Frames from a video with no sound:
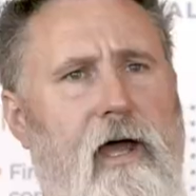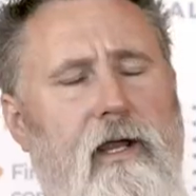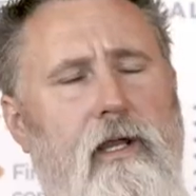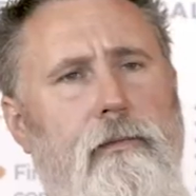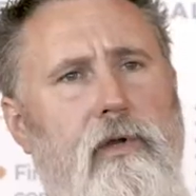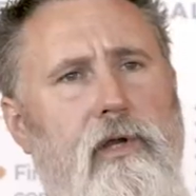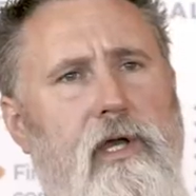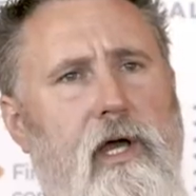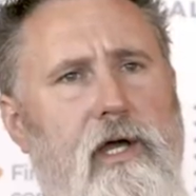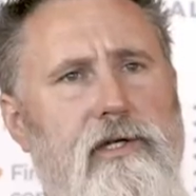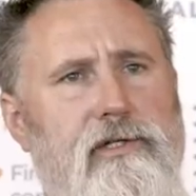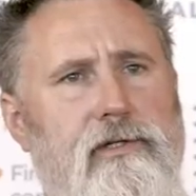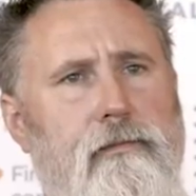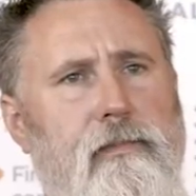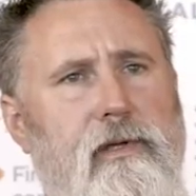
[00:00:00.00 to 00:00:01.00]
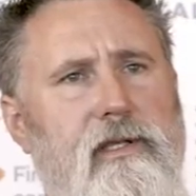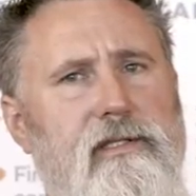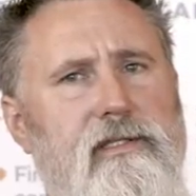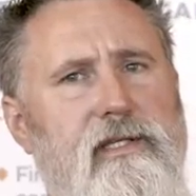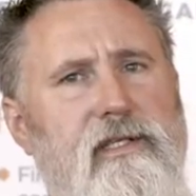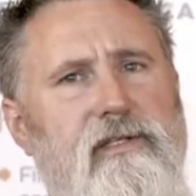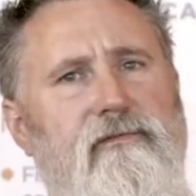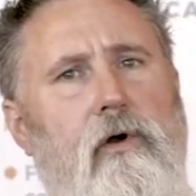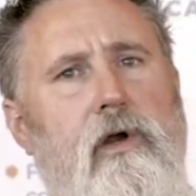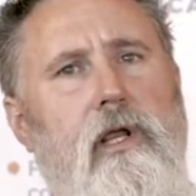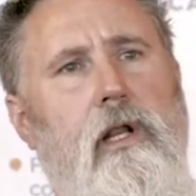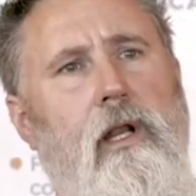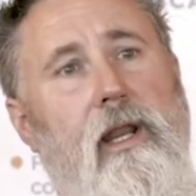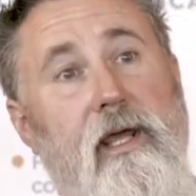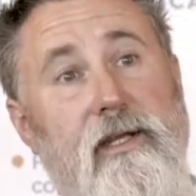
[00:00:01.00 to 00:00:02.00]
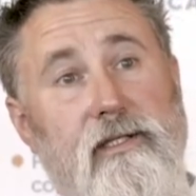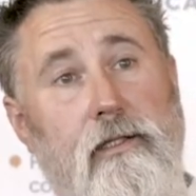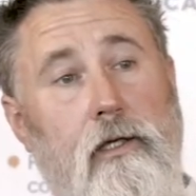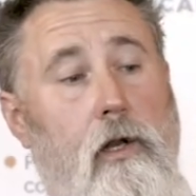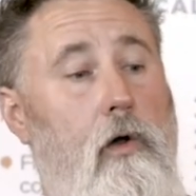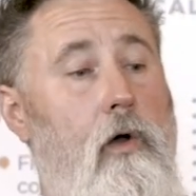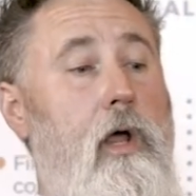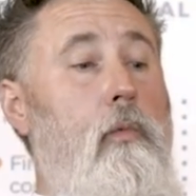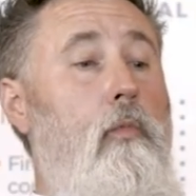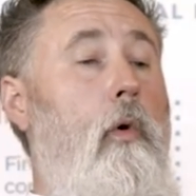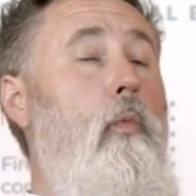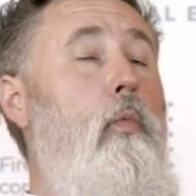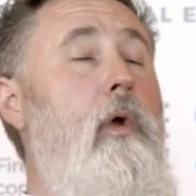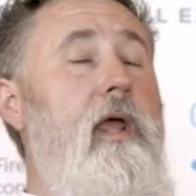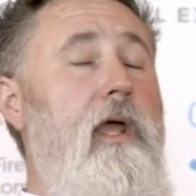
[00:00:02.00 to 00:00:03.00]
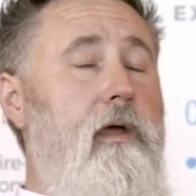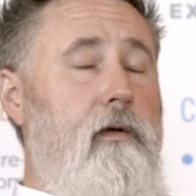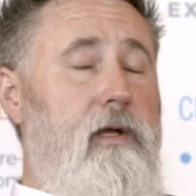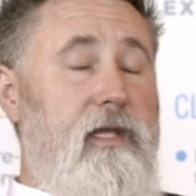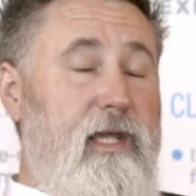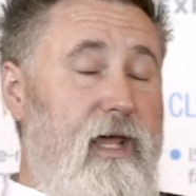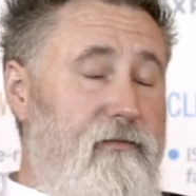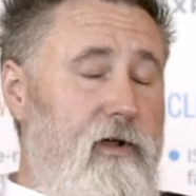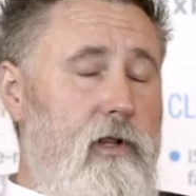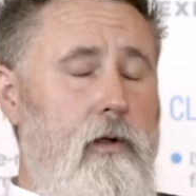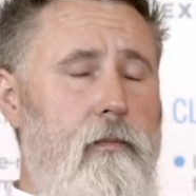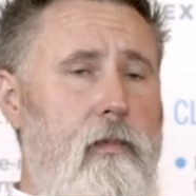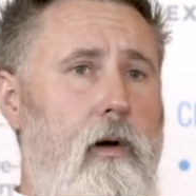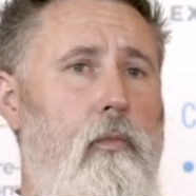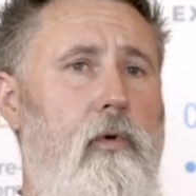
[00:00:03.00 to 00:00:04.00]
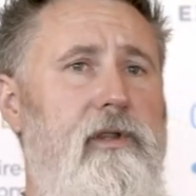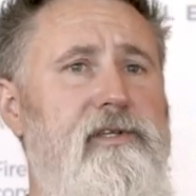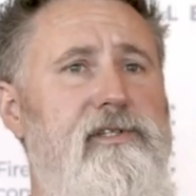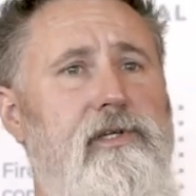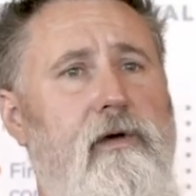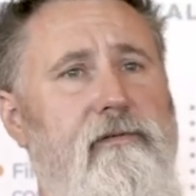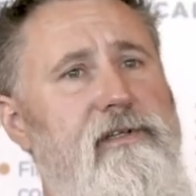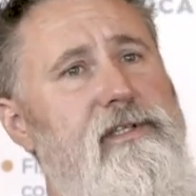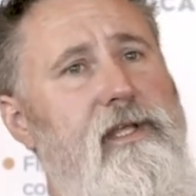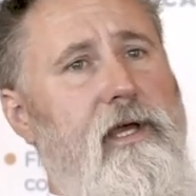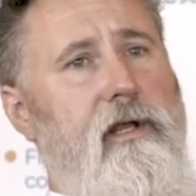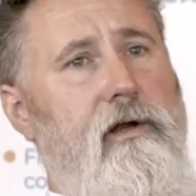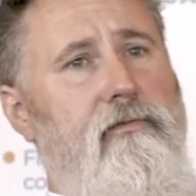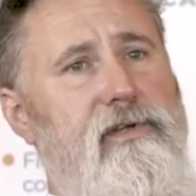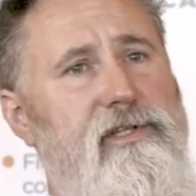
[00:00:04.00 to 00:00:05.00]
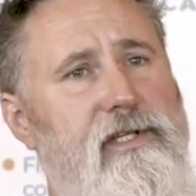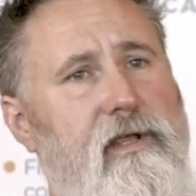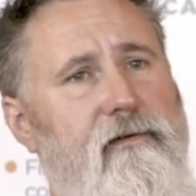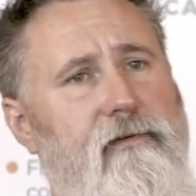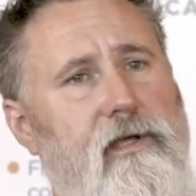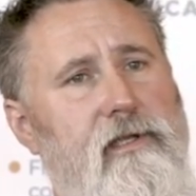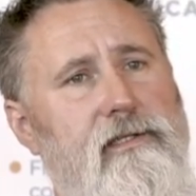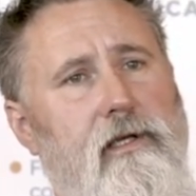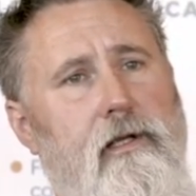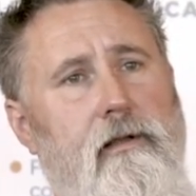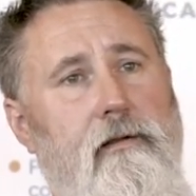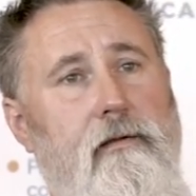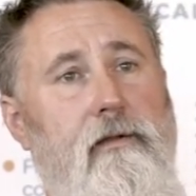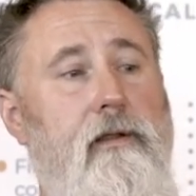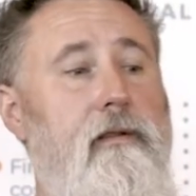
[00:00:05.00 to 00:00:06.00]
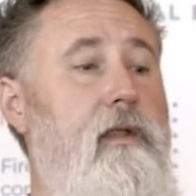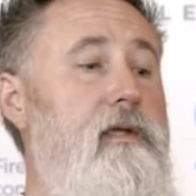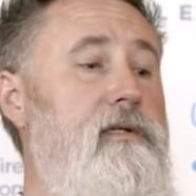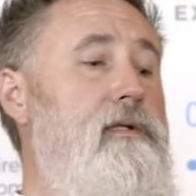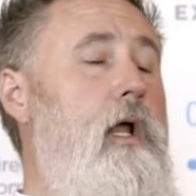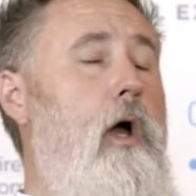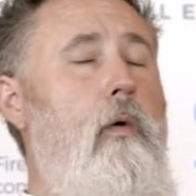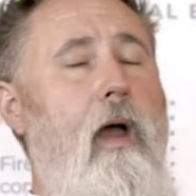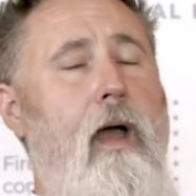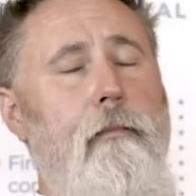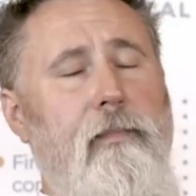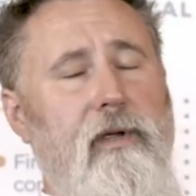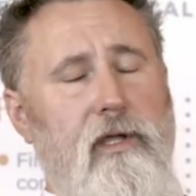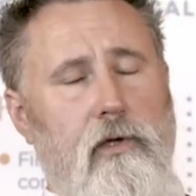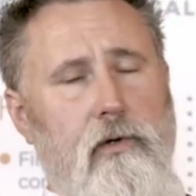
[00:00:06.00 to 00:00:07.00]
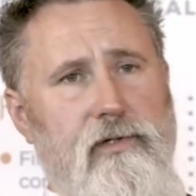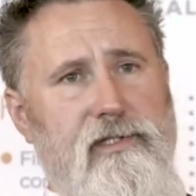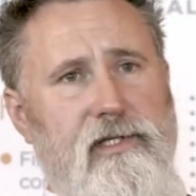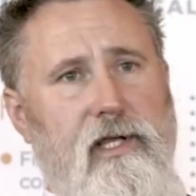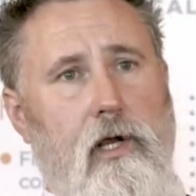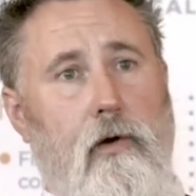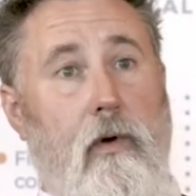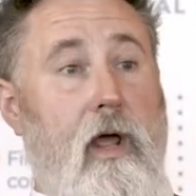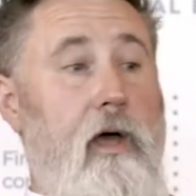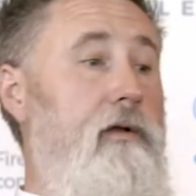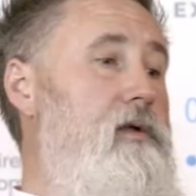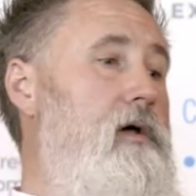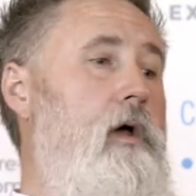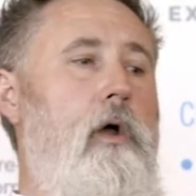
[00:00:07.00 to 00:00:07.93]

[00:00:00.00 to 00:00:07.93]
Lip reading: That communication means it's very clear to the client what we're giving them and what the service they're going to receive is, and that there's no ambiguity around